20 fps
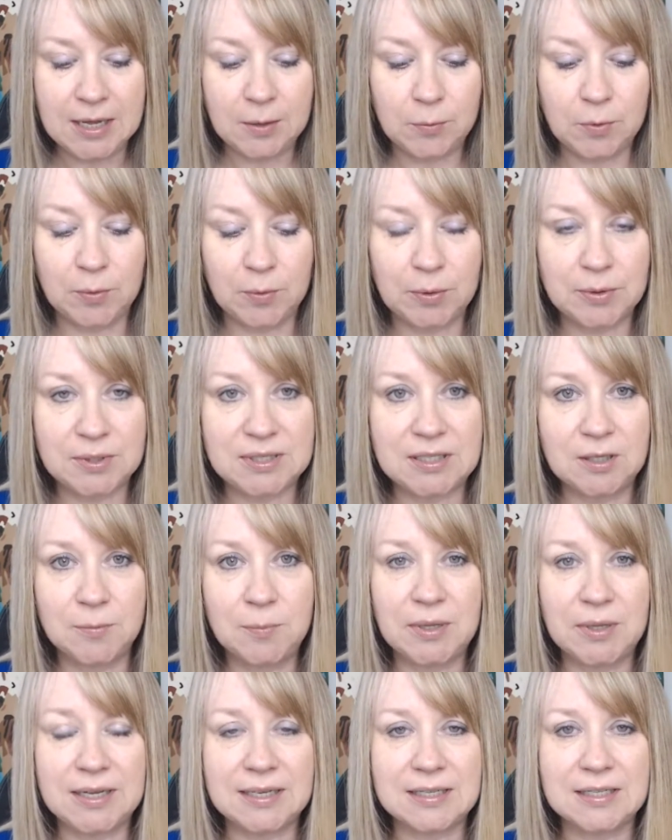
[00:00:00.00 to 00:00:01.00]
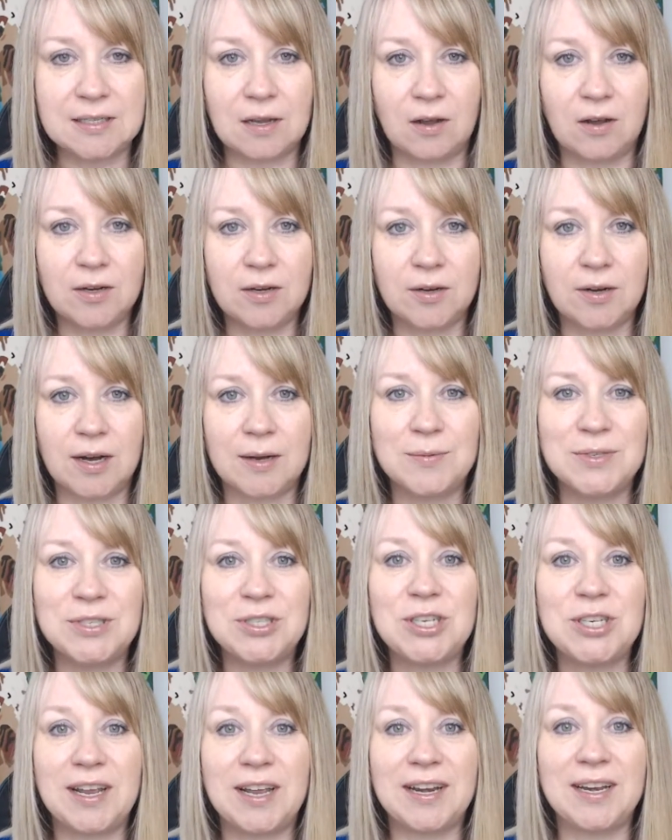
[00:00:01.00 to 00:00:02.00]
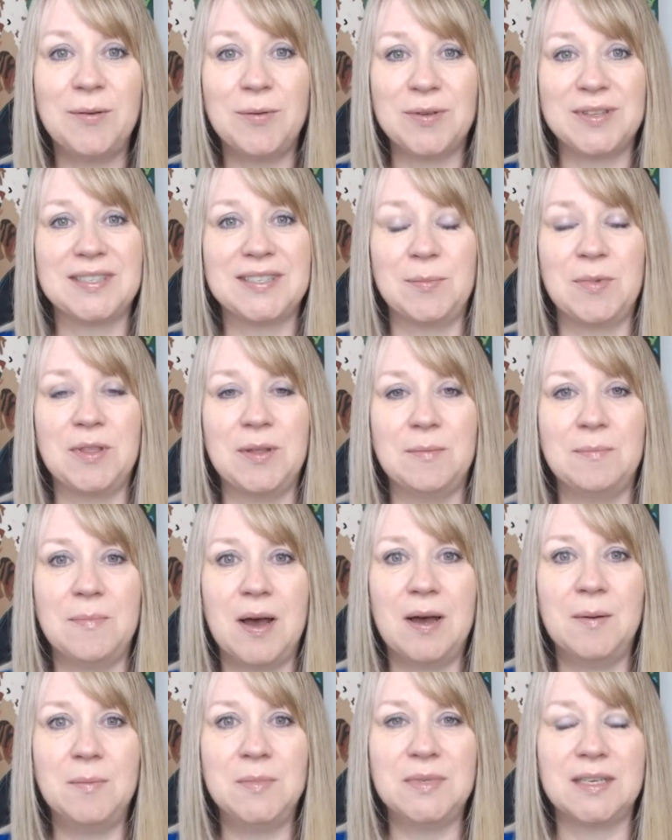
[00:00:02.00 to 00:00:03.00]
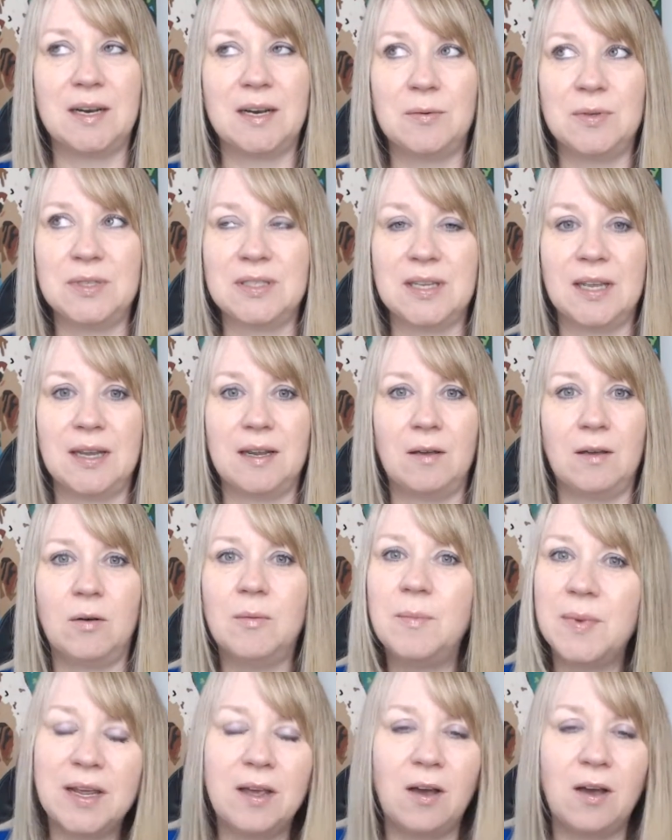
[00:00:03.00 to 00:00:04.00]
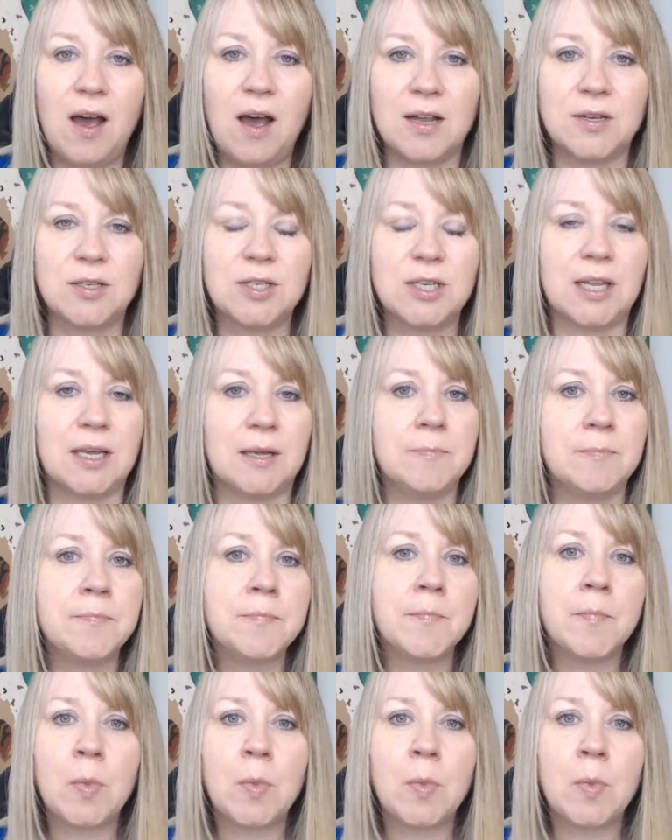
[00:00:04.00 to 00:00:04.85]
when we were still playing soccer, I was chatting with some of the moms and I was like, oh my gosh, like,